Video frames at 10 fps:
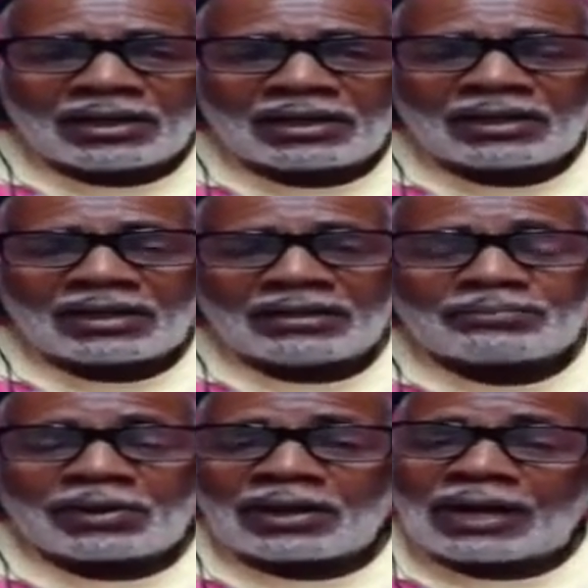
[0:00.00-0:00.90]

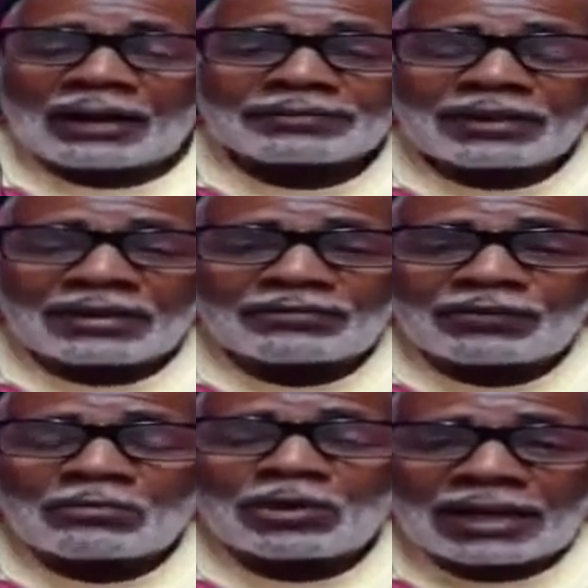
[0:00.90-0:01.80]
and perhaps
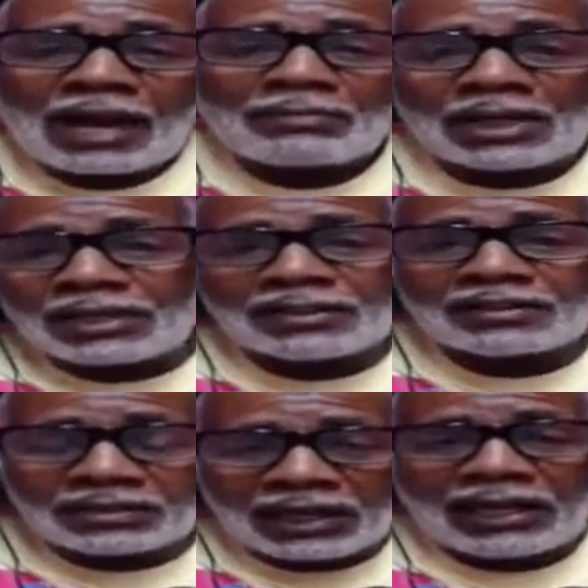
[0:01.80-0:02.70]
from what I'm
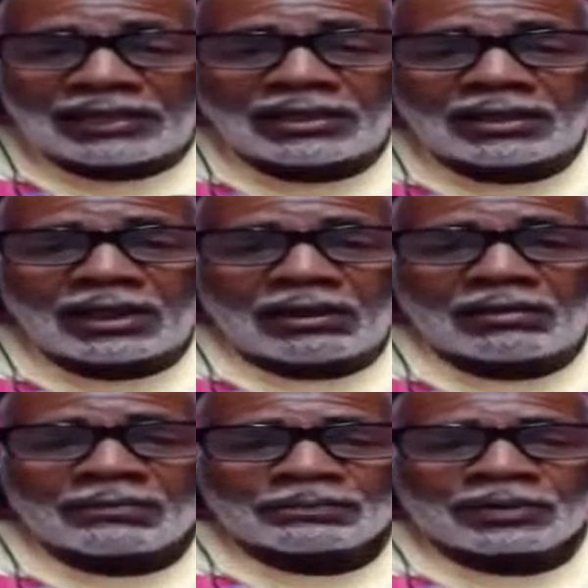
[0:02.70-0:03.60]
understanding
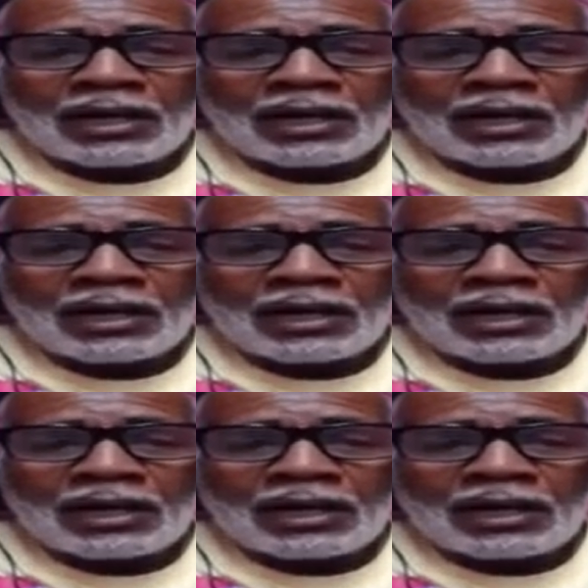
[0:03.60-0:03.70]
now,